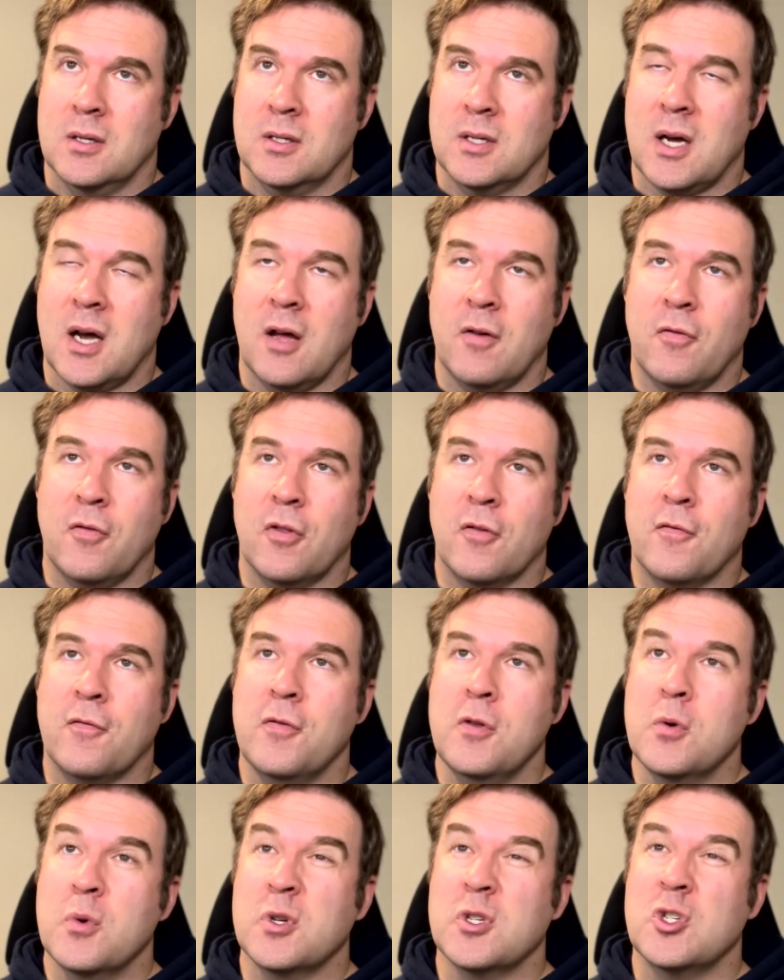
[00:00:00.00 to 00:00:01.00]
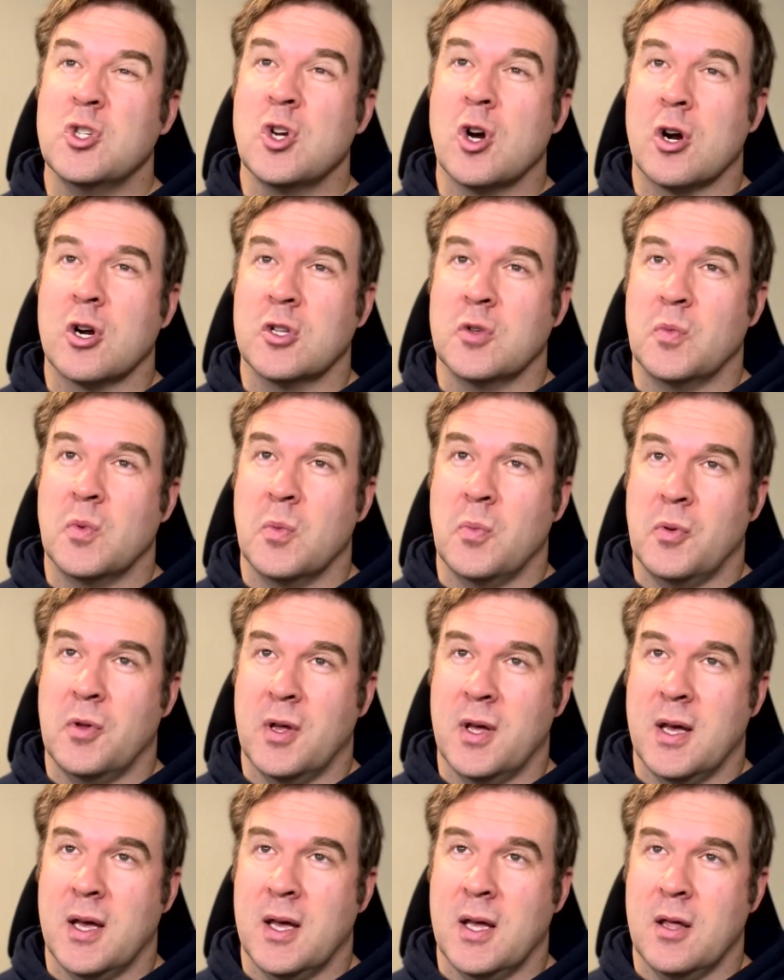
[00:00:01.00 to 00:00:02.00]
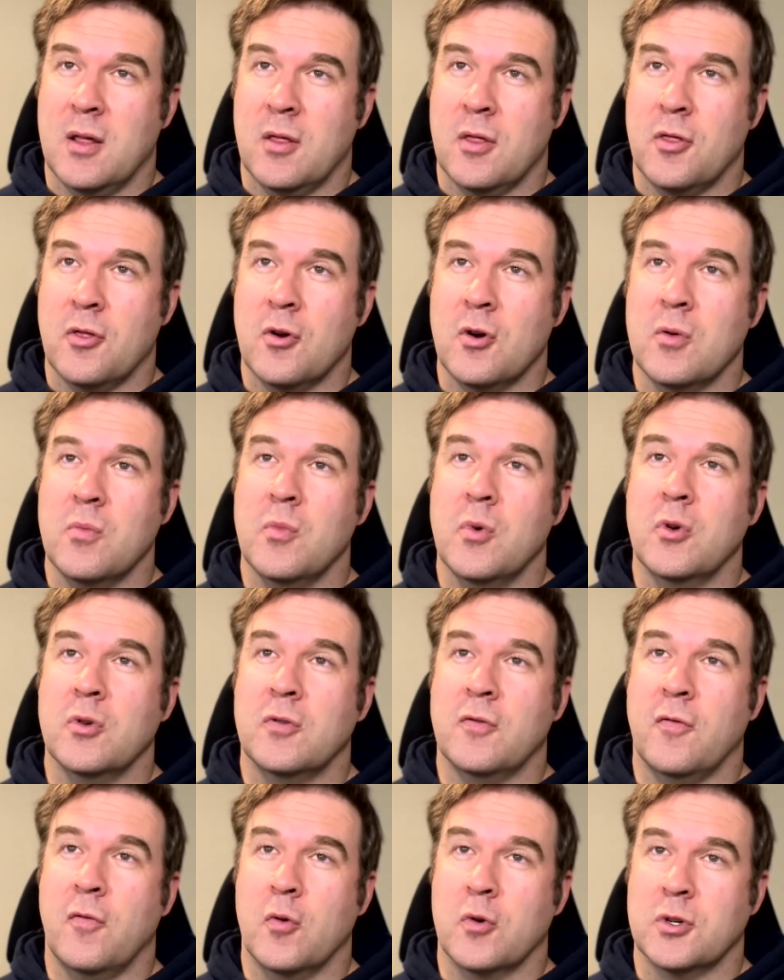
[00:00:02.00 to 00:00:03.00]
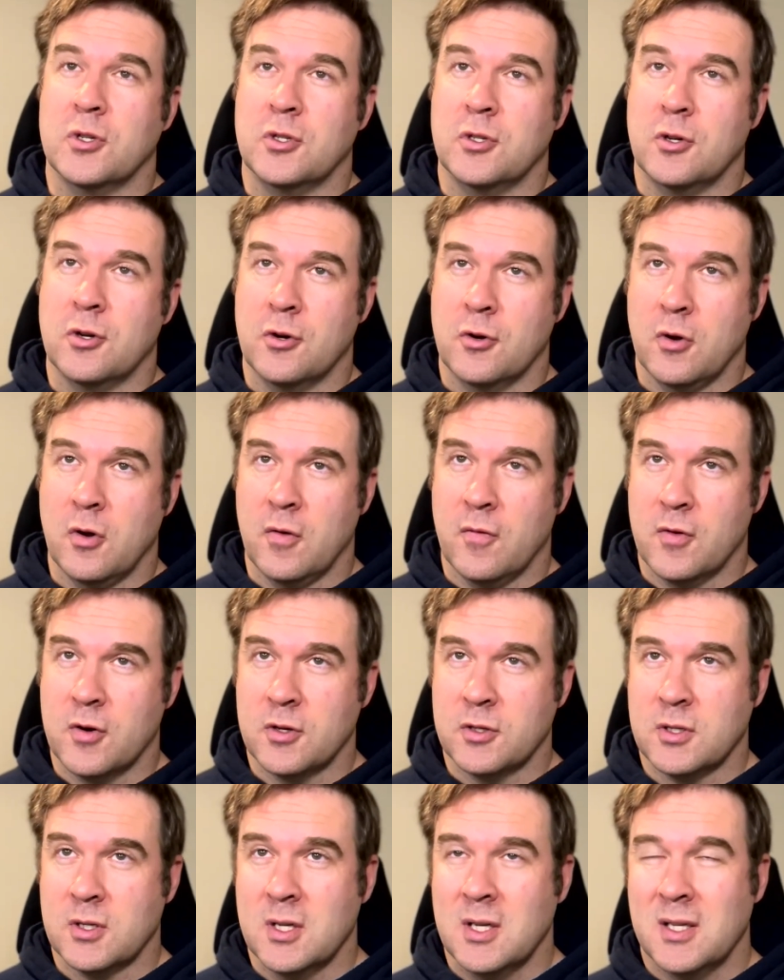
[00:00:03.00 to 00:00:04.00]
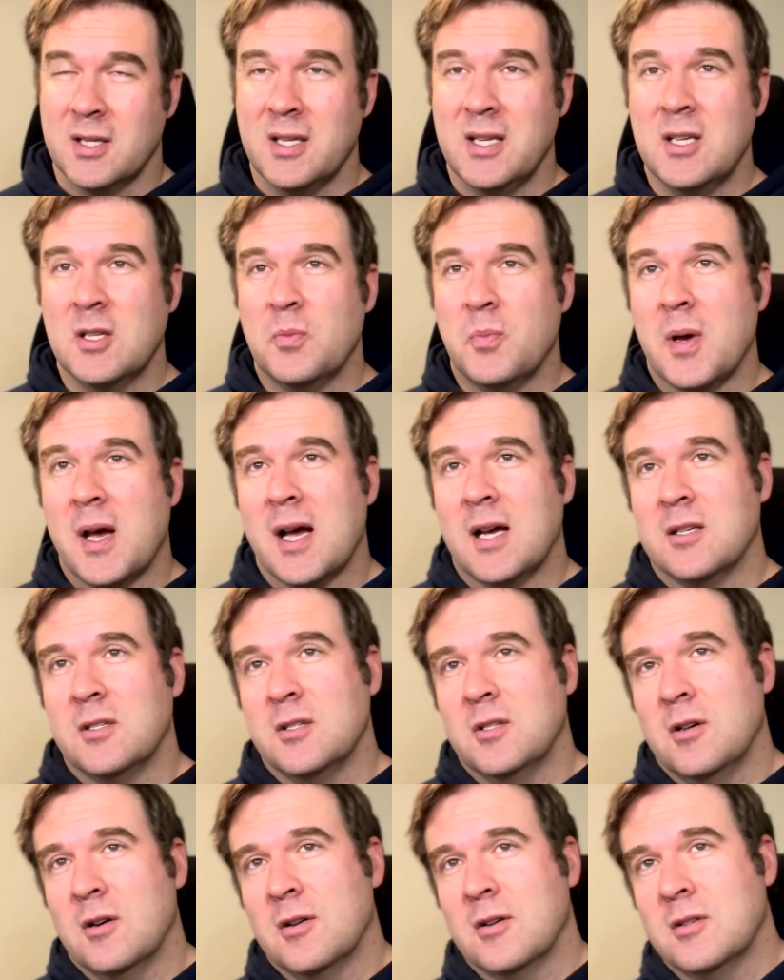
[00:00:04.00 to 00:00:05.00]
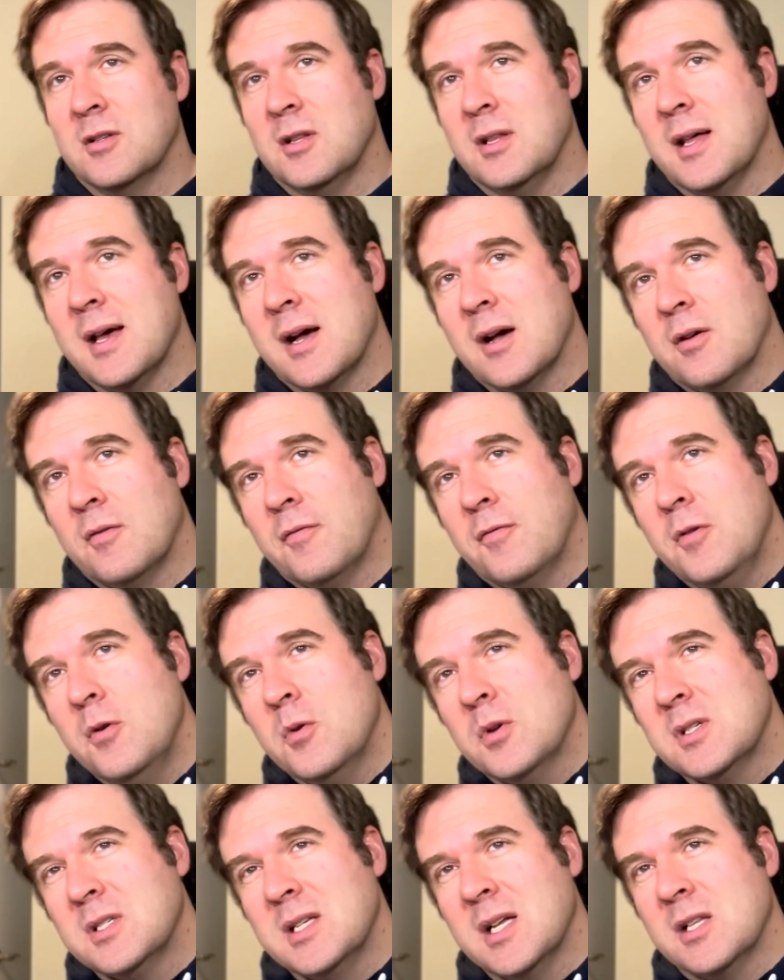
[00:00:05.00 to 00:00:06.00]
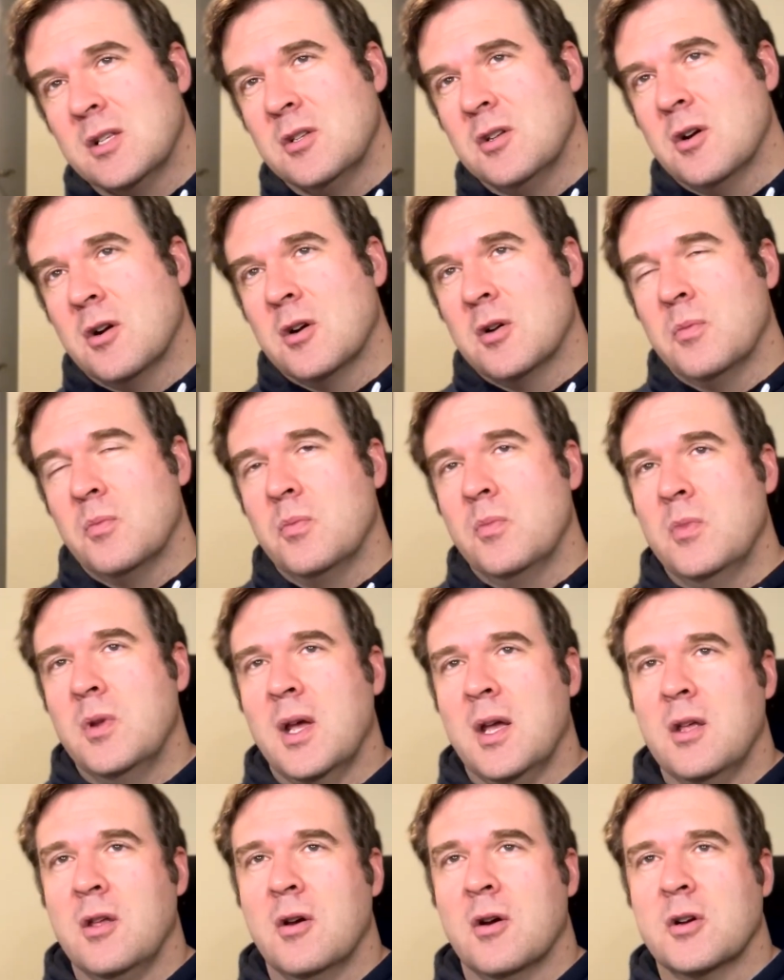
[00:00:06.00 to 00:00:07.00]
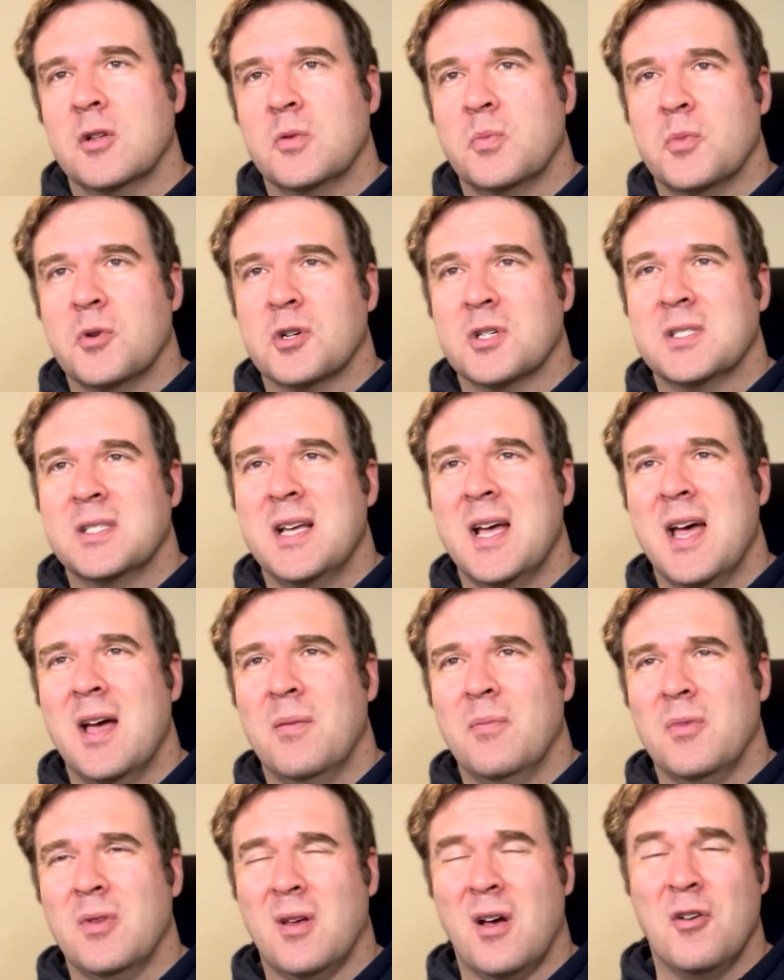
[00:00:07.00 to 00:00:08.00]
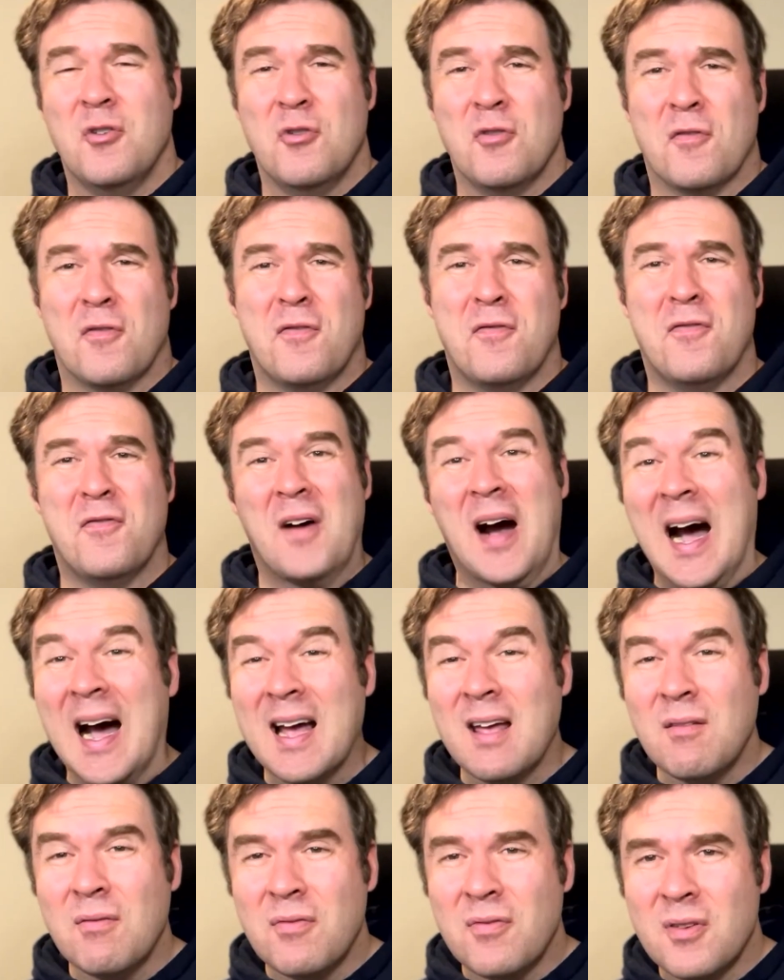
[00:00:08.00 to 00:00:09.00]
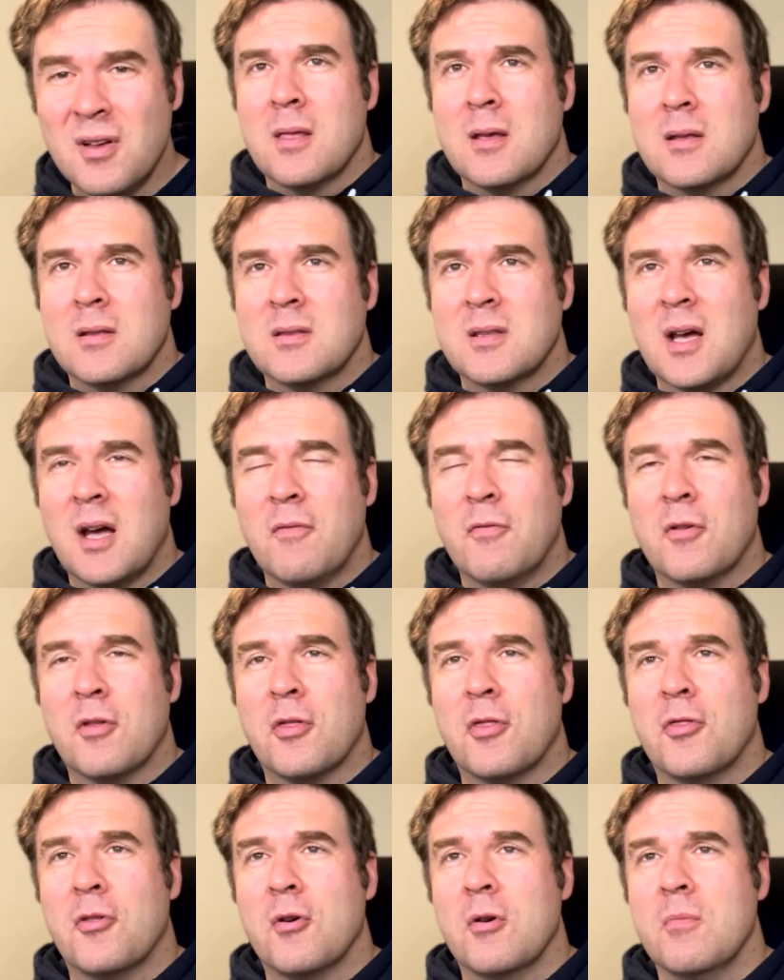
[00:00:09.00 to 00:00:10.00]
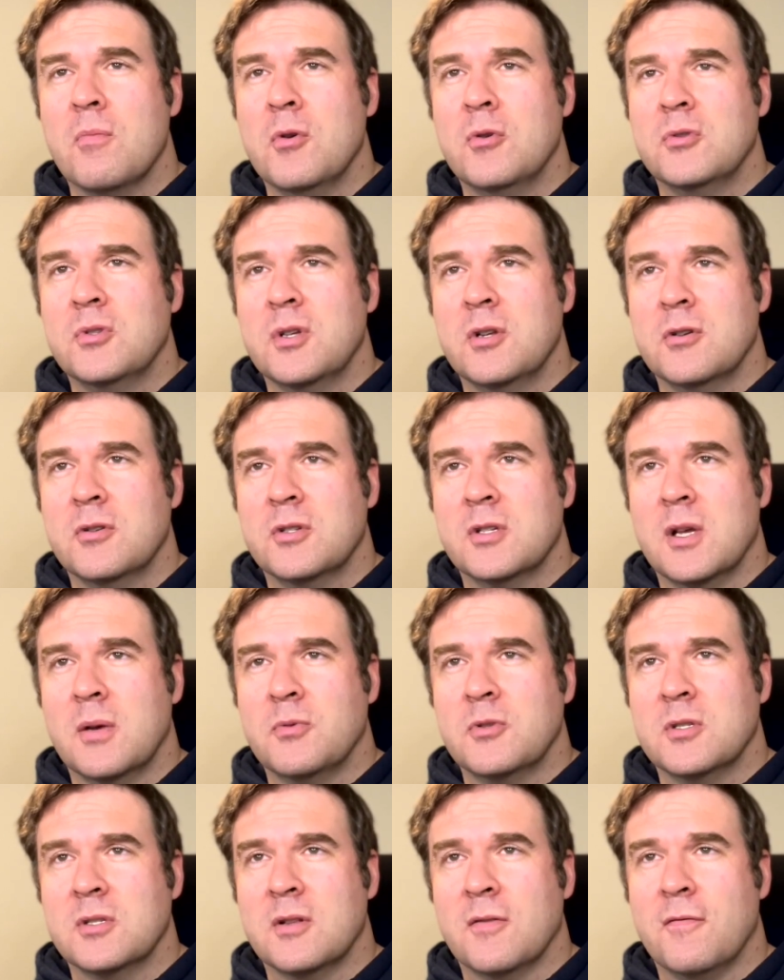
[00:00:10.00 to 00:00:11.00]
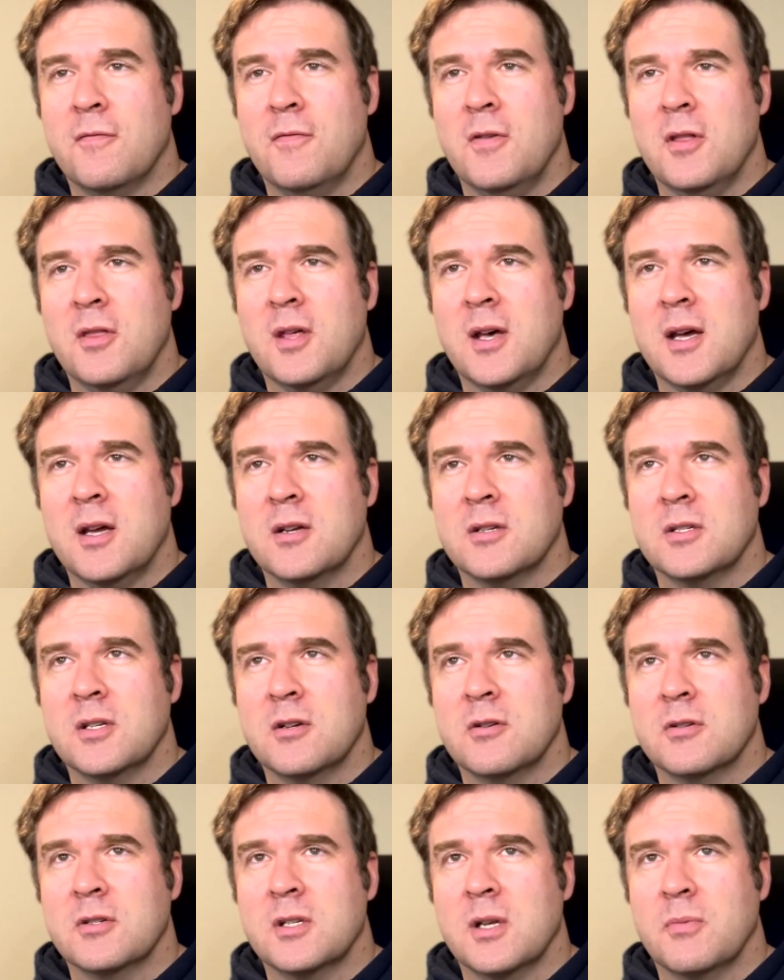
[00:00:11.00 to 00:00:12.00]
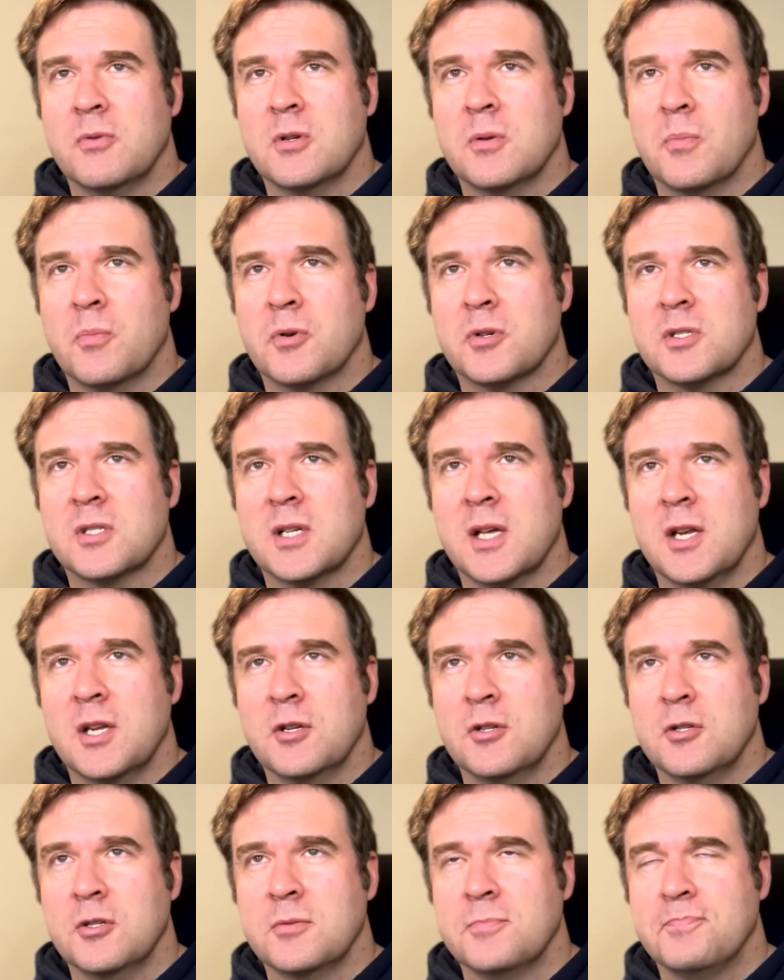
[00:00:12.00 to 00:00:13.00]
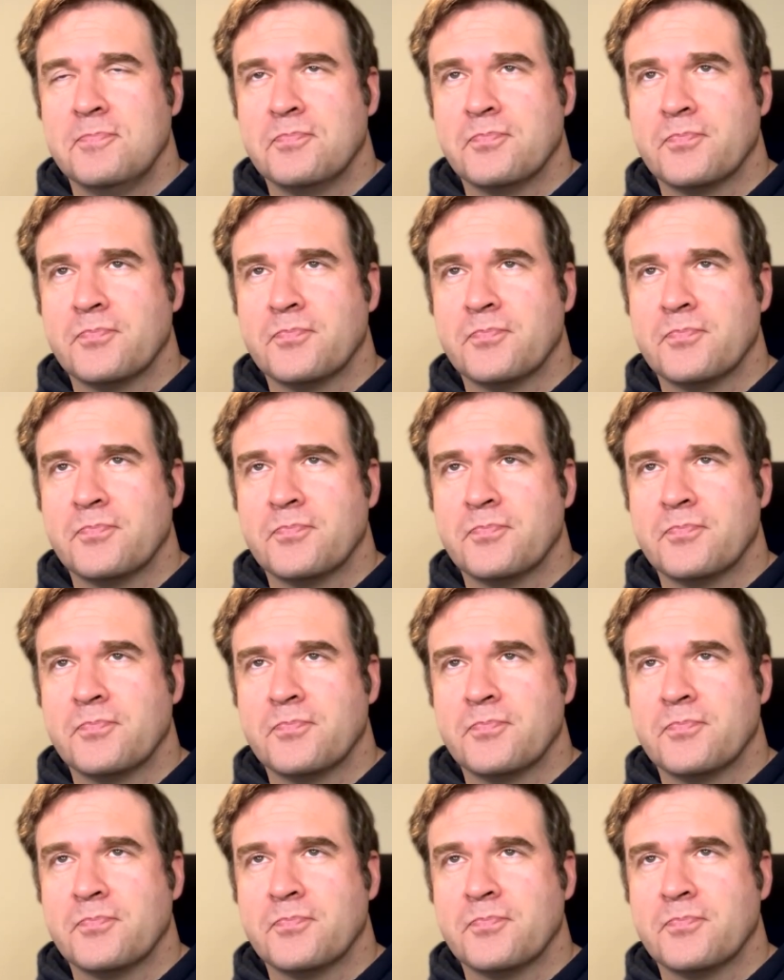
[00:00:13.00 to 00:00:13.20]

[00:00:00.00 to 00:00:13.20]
Tied for the fewest yards per play, third most forced turnovers, least passing yards allowed, fewest net yards per attempt, under 5. Tied for the third most interceptions, the fifth highest interception percentage.